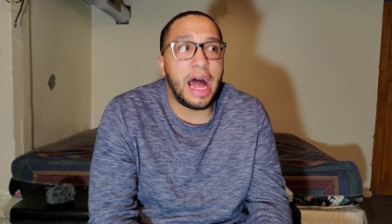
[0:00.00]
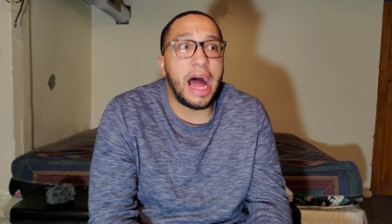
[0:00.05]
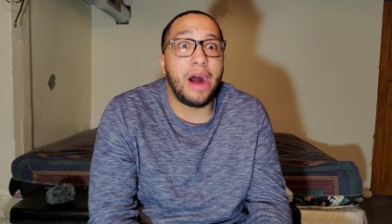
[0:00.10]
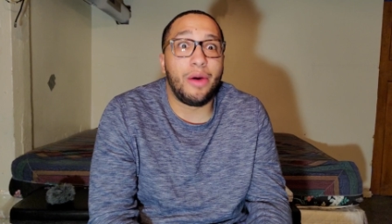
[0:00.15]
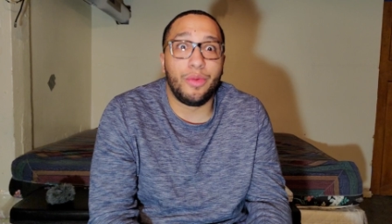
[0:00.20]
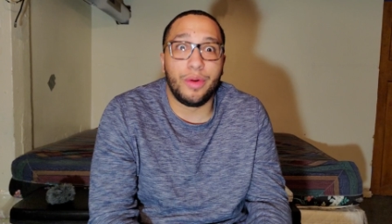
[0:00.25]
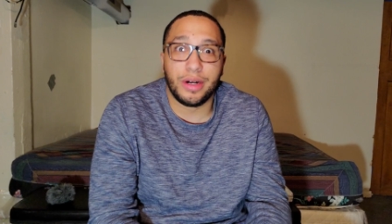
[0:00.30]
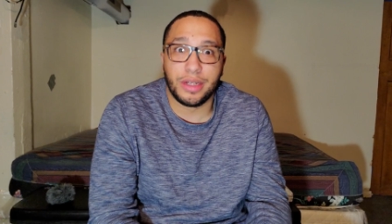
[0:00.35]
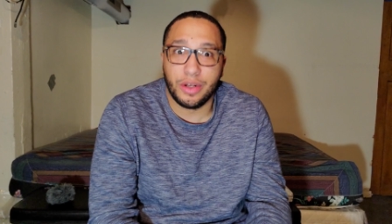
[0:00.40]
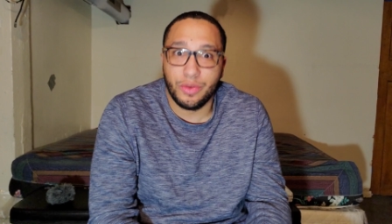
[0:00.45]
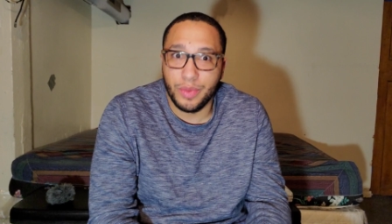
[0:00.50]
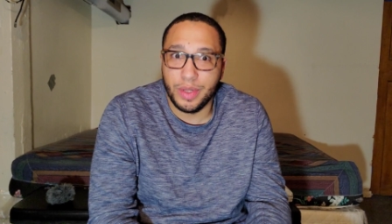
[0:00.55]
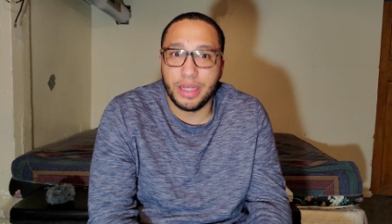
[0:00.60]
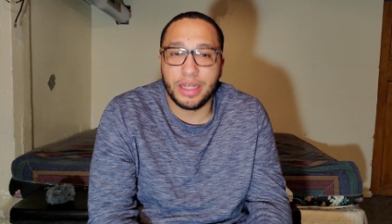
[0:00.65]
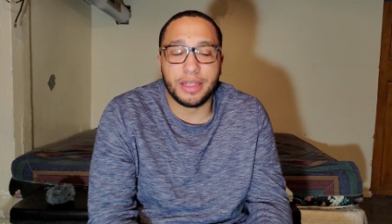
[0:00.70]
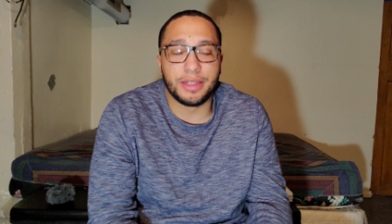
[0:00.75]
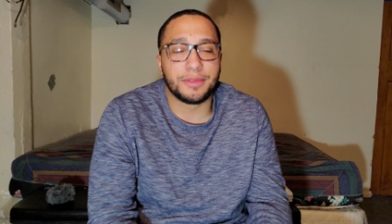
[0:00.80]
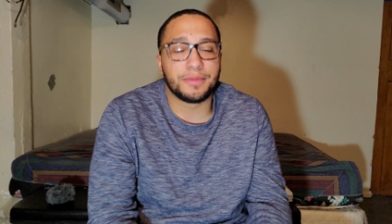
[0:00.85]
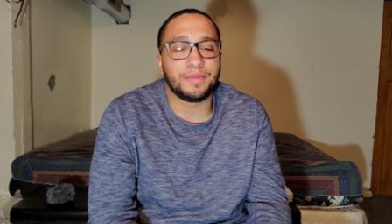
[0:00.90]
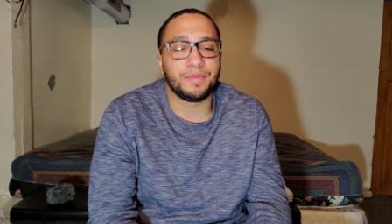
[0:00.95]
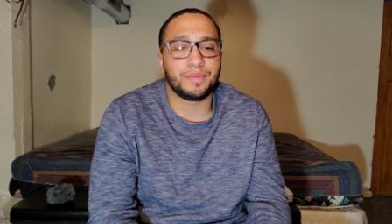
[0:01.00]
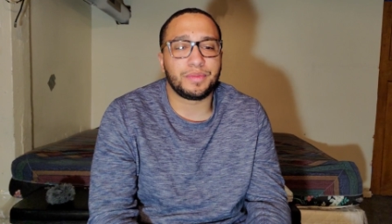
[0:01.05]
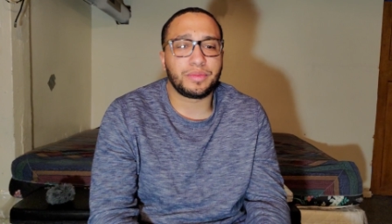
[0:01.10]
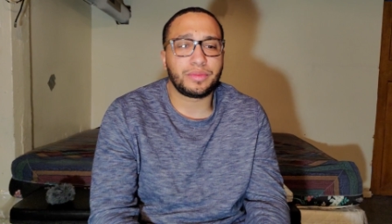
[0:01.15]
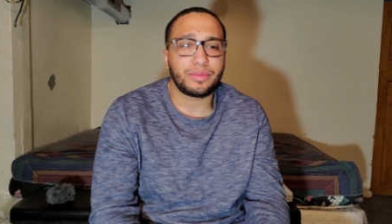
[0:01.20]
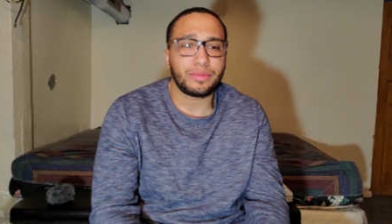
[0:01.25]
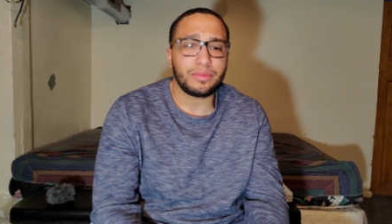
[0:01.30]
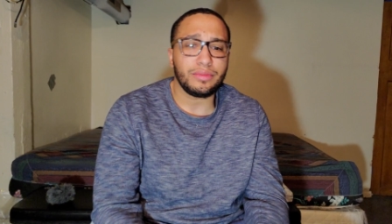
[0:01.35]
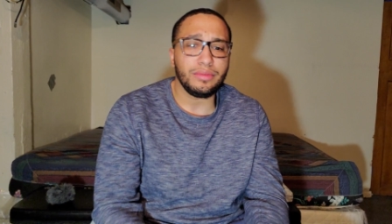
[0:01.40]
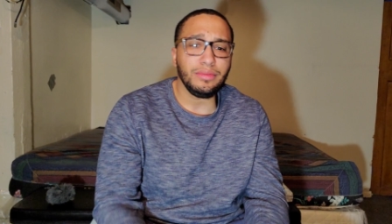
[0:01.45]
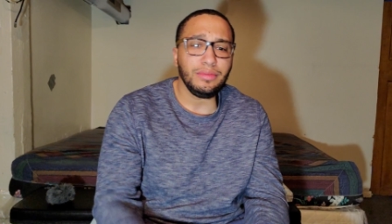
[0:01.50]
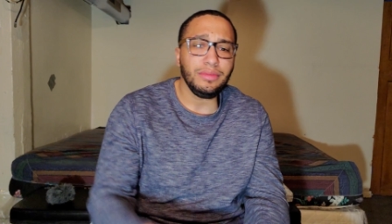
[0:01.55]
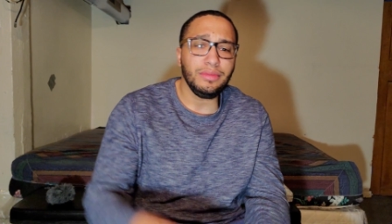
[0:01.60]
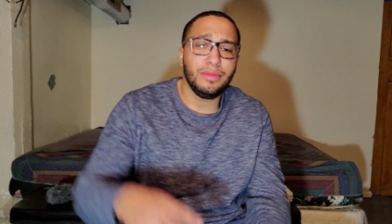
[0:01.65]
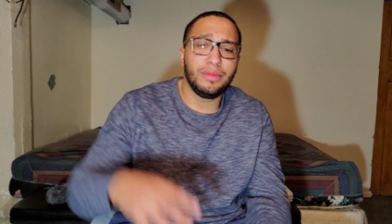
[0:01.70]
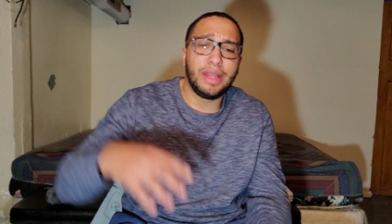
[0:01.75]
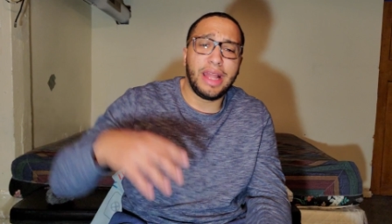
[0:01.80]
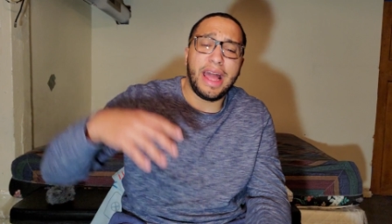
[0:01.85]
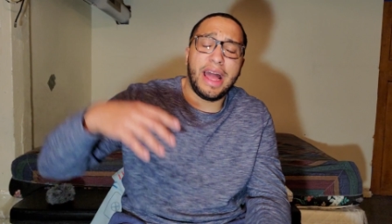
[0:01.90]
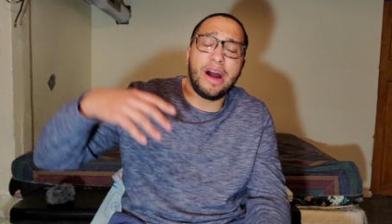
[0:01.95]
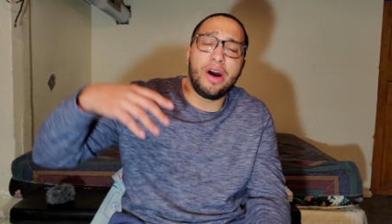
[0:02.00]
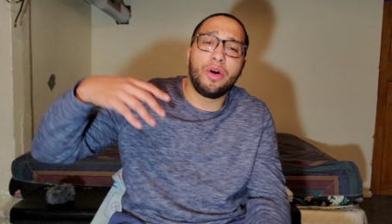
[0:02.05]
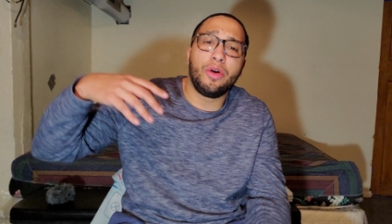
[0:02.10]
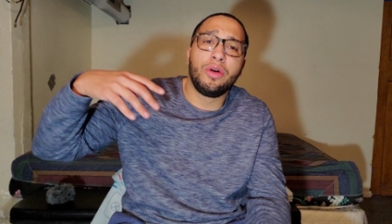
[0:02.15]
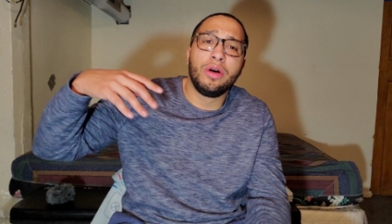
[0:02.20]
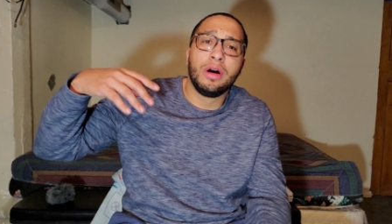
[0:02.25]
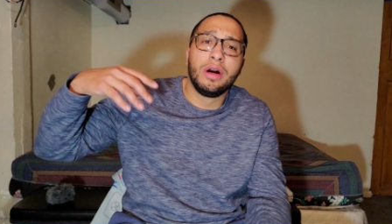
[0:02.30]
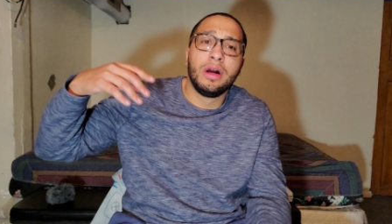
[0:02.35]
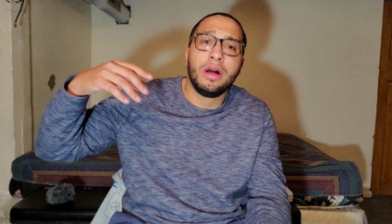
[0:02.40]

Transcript: I want to win. Now,